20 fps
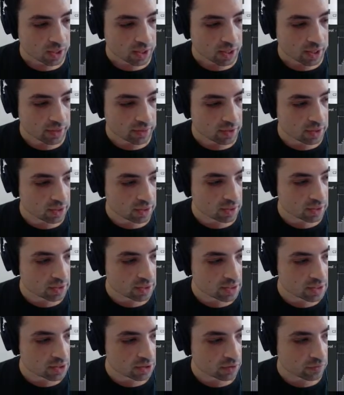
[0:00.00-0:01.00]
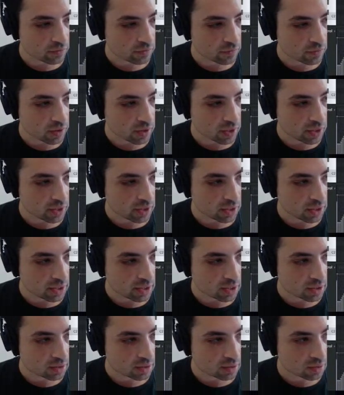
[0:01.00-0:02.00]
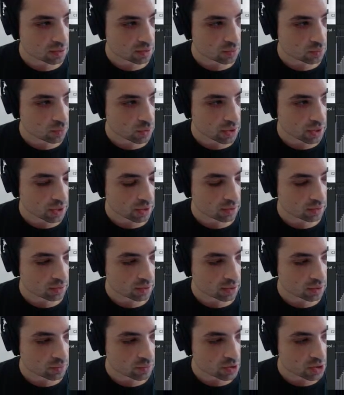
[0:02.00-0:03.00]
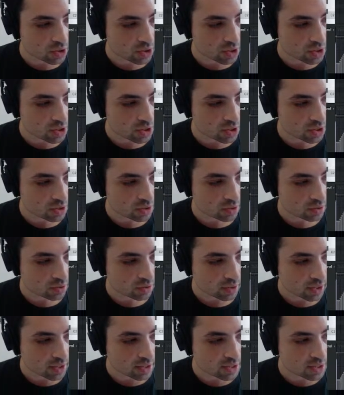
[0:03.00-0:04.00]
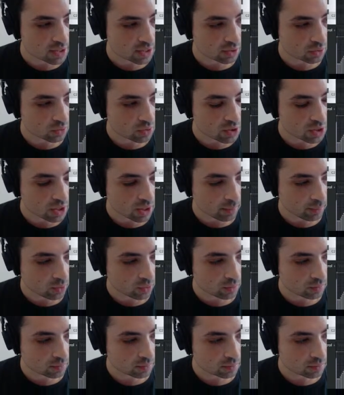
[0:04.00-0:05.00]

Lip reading: I think these are fine, like without like with just that single sample.